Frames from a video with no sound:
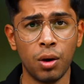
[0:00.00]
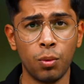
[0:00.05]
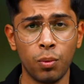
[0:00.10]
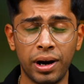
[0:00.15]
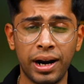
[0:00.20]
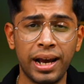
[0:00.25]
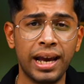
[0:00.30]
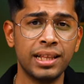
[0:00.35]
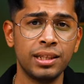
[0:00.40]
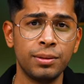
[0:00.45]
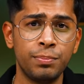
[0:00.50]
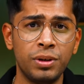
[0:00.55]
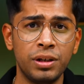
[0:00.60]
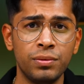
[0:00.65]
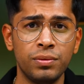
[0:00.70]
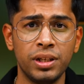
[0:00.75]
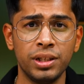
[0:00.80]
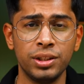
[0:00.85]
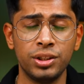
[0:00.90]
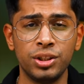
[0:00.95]
where i had the
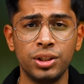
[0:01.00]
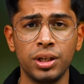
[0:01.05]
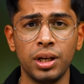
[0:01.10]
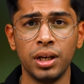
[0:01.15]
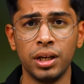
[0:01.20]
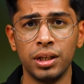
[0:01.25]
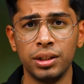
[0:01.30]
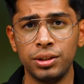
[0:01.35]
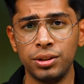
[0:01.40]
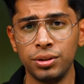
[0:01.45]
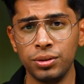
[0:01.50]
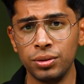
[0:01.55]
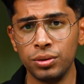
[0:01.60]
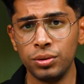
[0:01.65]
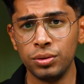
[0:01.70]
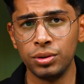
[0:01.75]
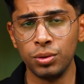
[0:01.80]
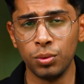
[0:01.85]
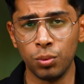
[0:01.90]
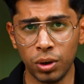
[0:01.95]
privilege to,
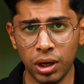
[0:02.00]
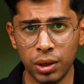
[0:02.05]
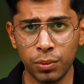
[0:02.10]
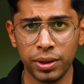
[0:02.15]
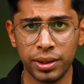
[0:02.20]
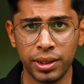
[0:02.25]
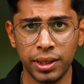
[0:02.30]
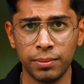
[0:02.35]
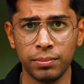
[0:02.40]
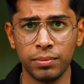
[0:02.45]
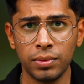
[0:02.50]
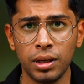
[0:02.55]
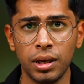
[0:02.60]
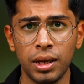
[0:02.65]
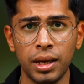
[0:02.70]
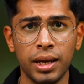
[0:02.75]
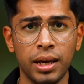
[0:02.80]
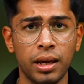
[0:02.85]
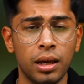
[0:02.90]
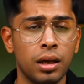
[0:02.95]
to work with him
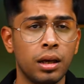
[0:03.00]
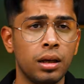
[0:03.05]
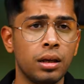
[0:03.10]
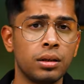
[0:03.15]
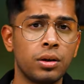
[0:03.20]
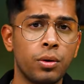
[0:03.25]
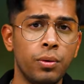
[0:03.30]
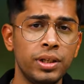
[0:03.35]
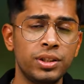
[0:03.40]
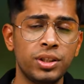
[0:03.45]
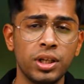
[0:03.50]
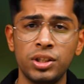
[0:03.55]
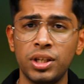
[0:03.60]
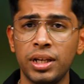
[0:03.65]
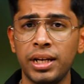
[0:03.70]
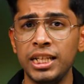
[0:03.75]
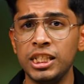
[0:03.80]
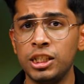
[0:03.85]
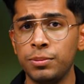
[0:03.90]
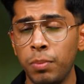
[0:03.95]
chris is
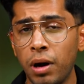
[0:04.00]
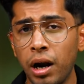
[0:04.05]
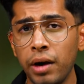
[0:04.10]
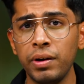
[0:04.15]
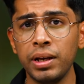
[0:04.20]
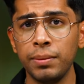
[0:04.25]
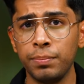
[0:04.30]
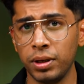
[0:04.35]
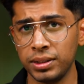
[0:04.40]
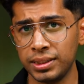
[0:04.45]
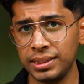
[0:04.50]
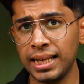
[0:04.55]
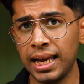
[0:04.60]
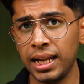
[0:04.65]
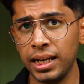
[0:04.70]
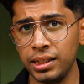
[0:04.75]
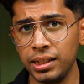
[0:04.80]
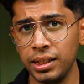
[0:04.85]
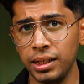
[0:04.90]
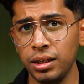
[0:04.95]
an inspiring
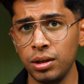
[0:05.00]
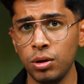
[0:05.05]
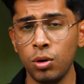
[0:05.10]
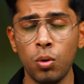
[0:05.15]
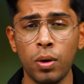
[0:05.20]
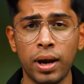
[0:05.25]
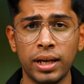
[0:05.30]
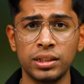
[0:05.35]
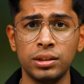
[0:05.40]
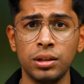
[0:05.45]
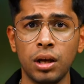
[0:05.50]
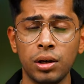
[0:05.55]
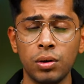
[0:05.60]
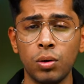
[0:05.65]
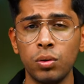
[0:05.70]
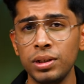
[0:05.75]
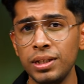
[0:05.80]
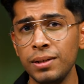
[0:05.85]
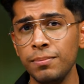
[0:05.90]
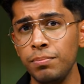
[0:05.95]
personality who has not
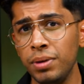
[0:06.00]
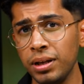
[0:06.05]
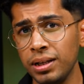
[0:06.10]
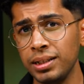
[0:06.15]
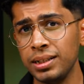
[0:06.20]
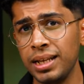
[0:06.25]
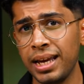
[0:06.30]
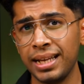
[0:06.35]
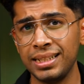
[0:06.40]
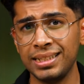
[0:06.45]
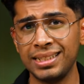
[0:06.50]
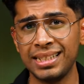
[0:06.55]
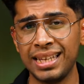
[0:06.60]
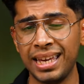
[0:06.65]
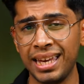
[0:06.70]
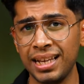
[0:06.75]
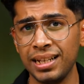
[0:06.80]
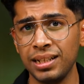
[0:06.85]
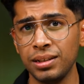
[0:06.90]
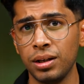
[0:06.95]
only built and
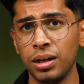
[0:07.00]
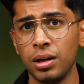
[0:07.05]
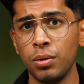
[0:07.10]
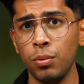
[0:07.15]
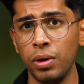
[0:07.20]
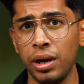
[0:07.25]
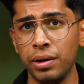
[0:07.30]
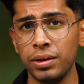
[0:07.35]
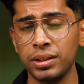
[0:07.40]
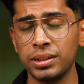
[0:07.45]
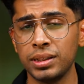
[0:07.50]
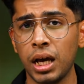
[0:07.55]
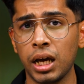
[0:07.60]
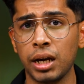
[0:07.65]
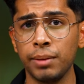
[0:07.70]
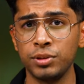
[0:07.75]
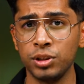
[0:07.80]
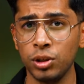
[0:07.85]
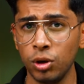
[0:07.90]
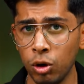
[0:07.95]
scaled various
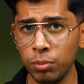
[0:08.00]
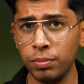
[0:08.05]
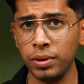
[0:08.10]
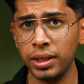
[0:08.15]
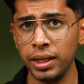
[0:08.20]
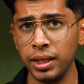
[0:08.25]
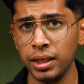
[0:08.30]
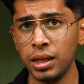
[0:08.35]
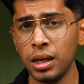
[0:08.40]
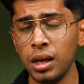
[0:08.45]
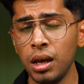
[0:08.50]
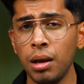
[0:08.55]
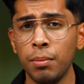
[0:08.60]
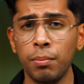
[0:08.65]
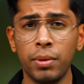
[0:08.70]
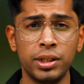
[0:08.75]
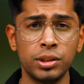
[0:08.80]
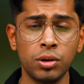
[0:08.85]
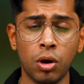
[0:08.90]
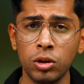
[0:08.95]
startups globally
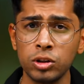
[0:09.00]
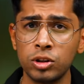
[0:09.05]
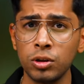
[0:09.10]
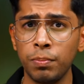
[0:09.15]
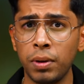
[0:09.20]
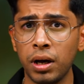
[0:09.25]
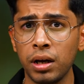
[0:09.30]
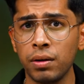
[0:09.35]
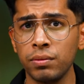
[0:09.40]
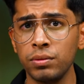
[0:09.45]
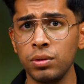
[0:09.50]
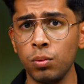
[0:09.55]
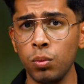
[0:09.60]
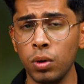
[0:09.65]
but is also part of the